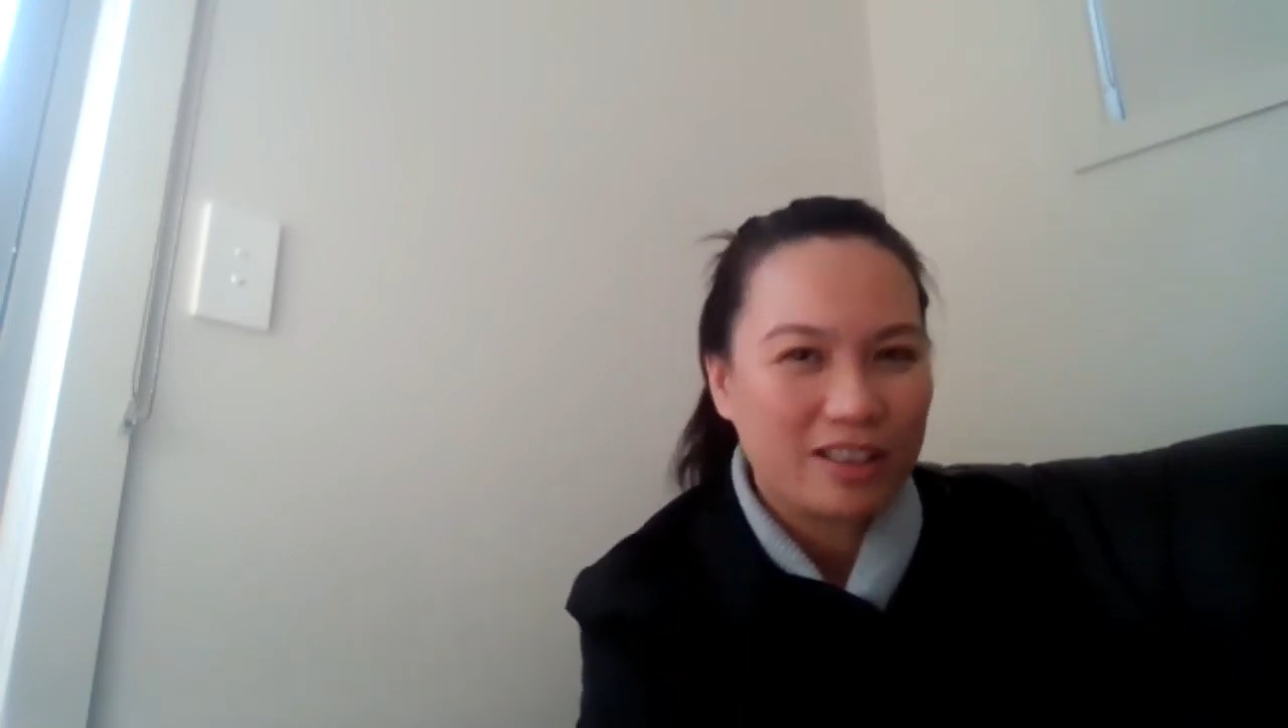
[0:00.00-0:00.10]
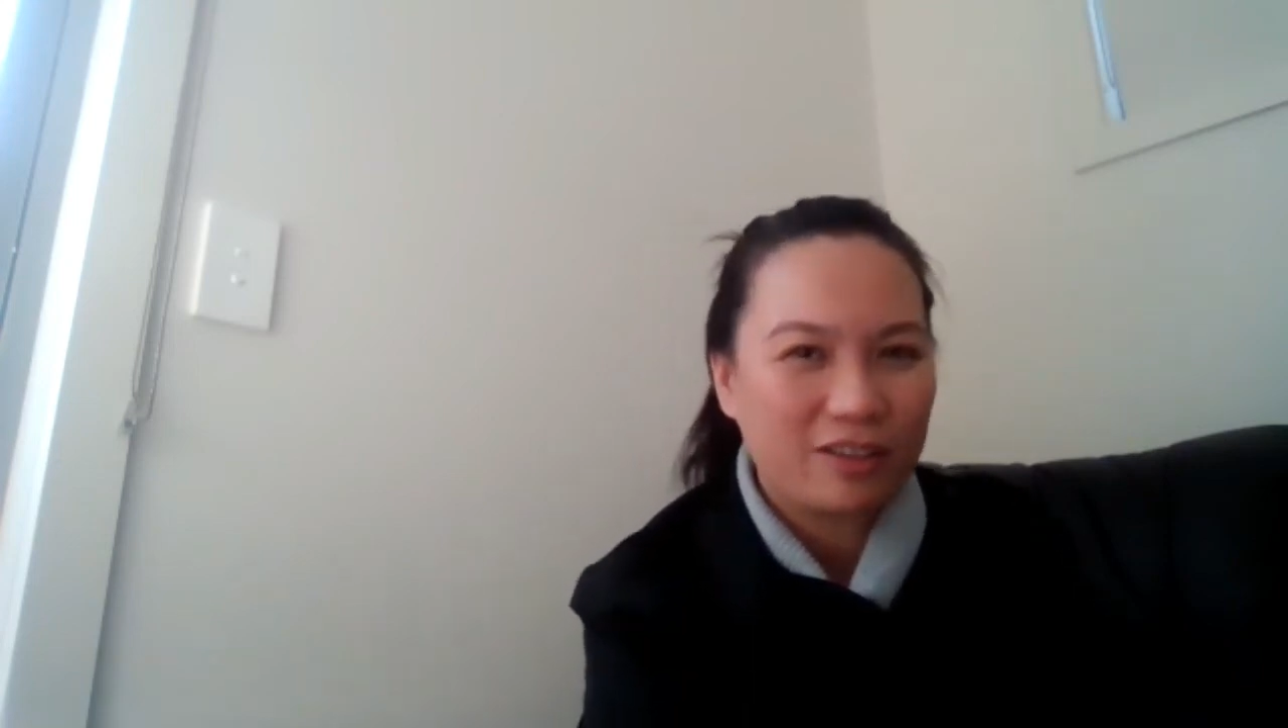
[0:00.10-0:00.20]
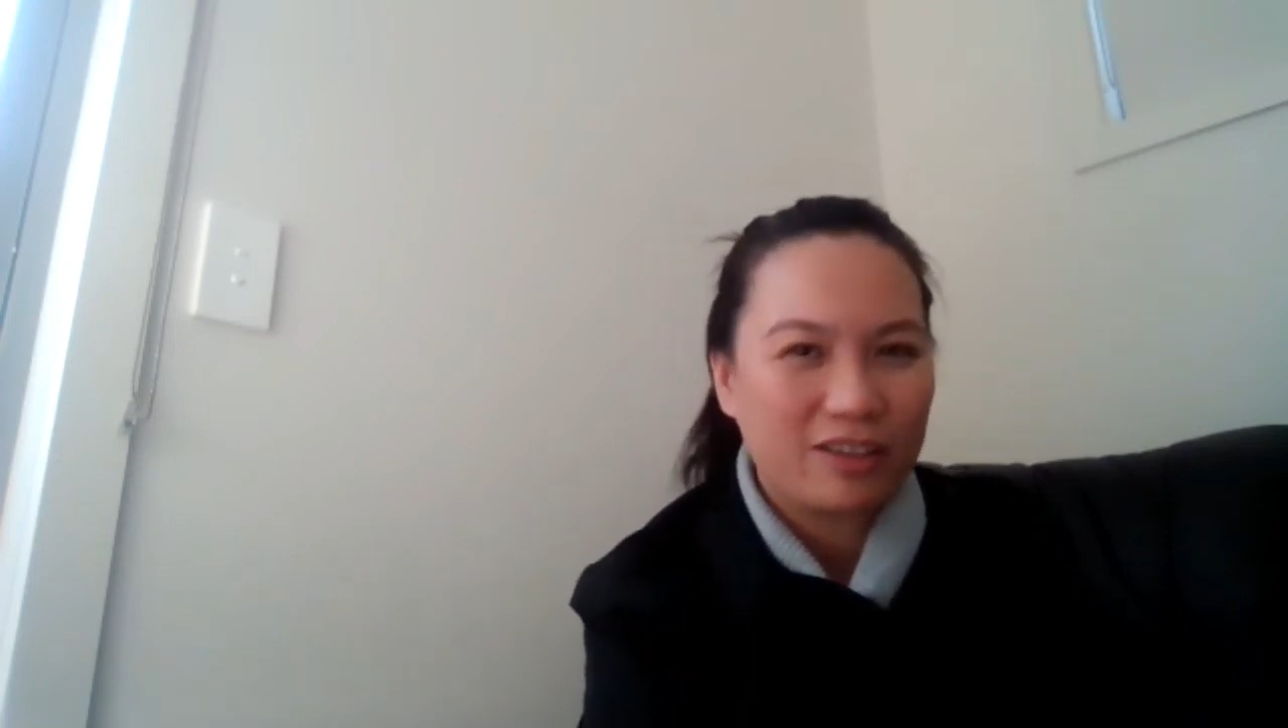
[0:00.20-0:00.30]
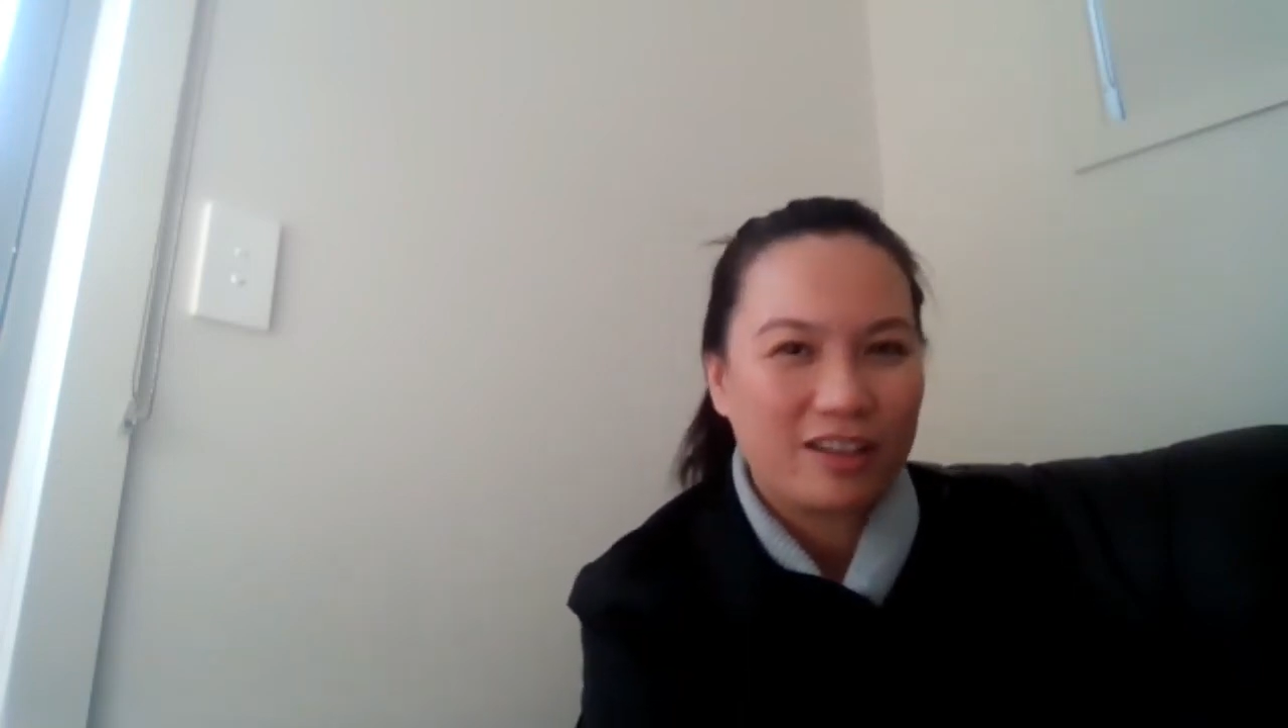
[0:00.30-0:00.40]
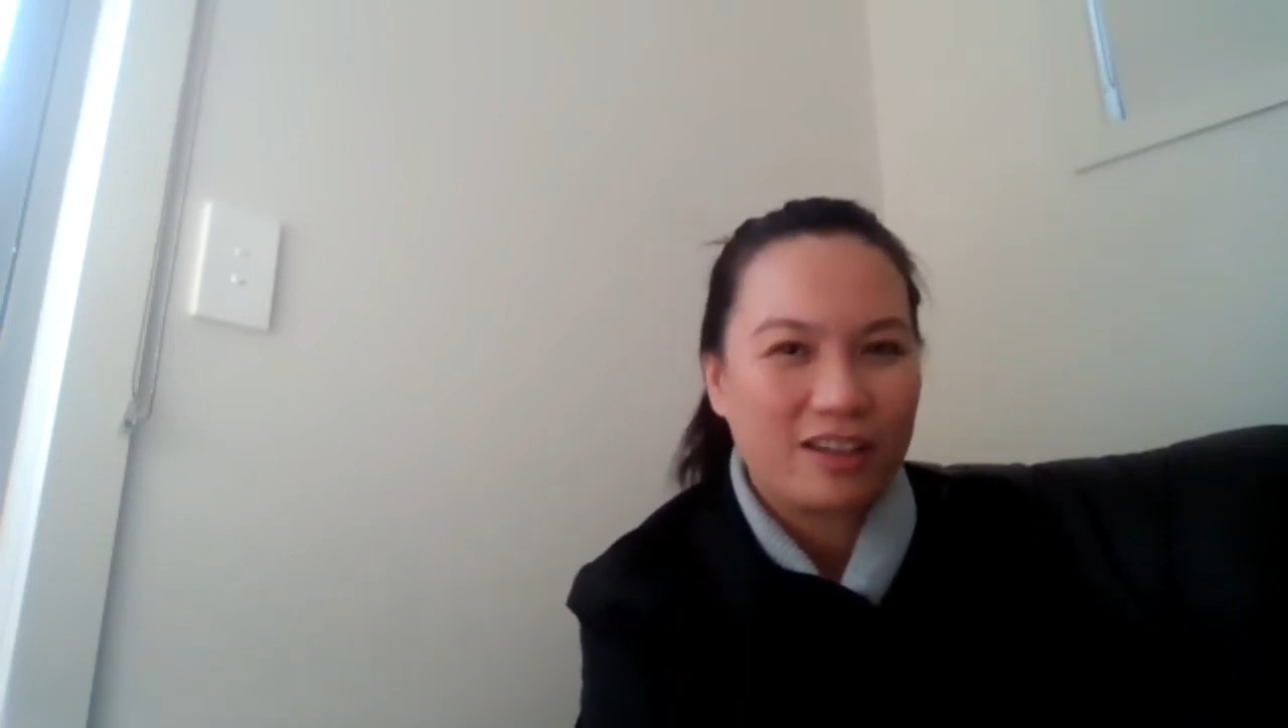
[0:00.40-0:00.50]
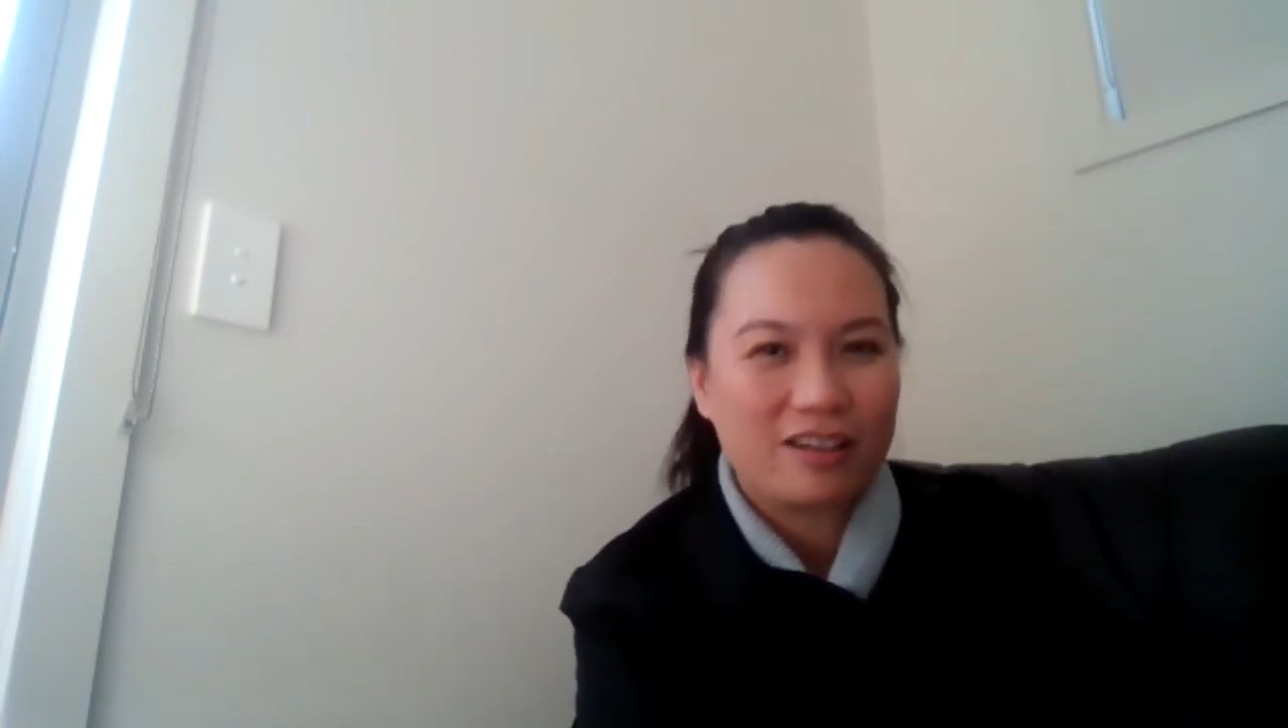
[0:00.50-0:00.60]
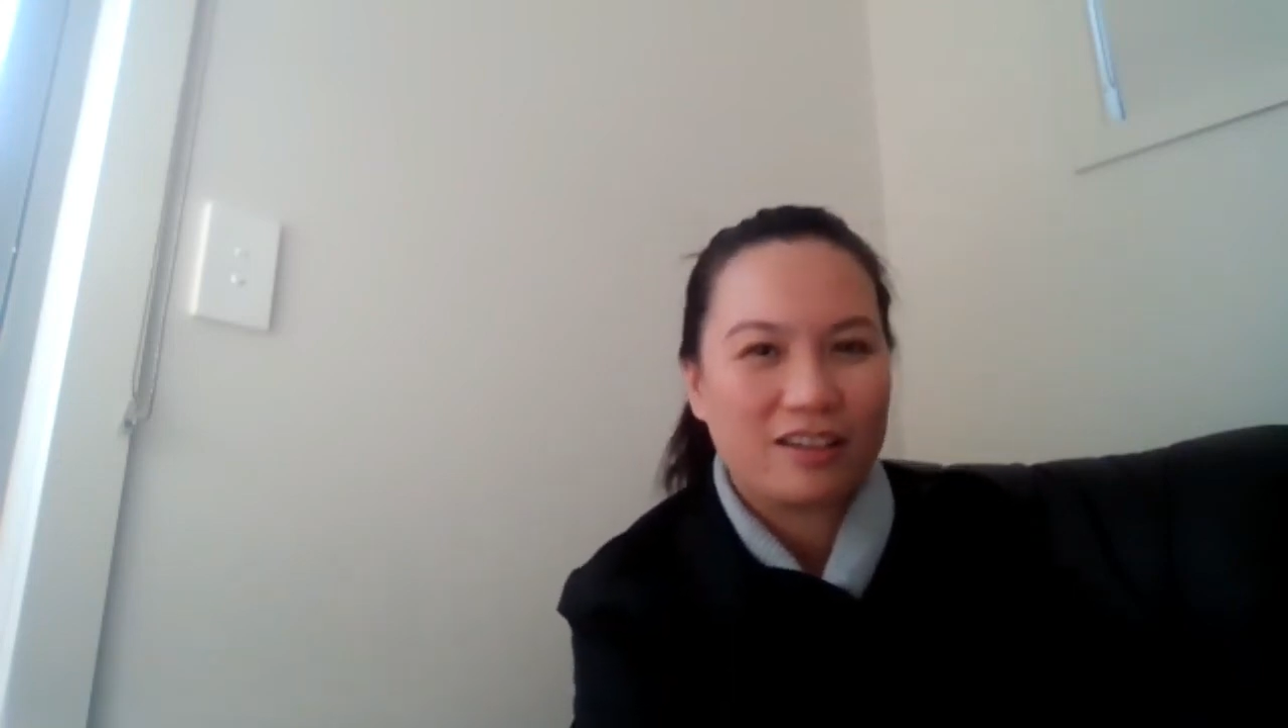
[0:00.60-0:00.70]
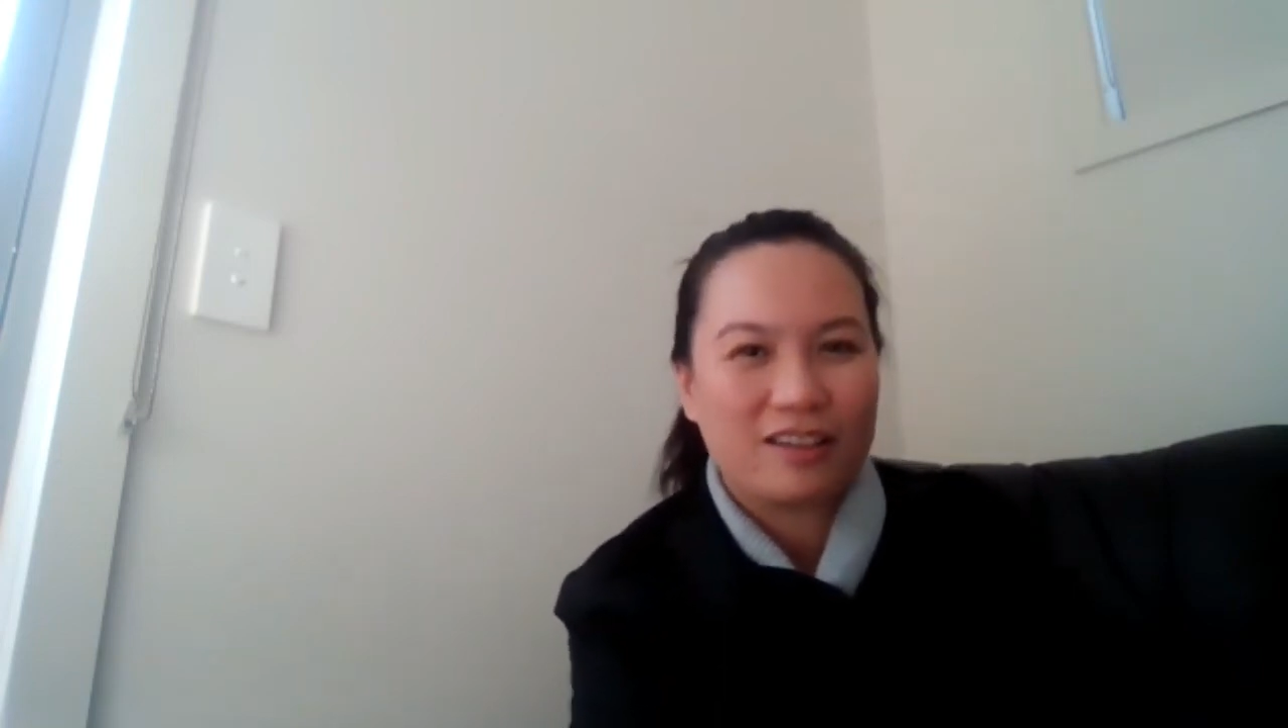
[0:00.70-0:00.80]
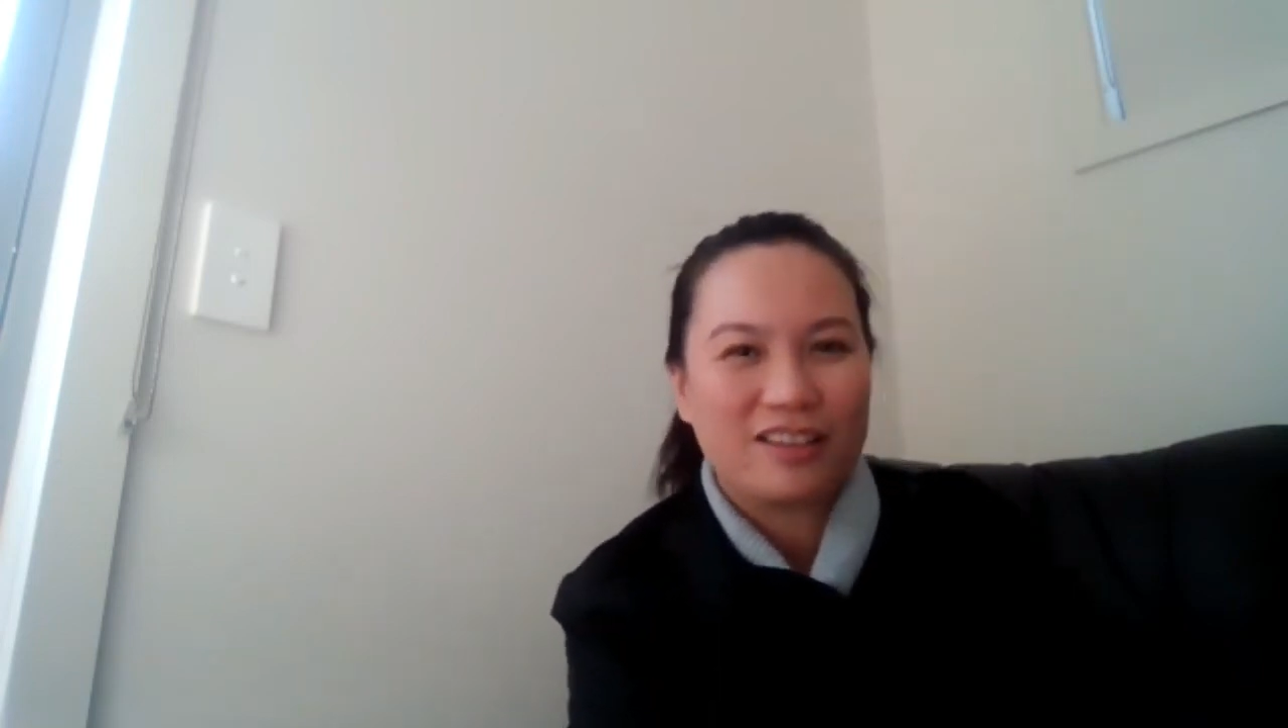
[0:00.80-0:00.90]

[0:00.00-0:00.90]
out there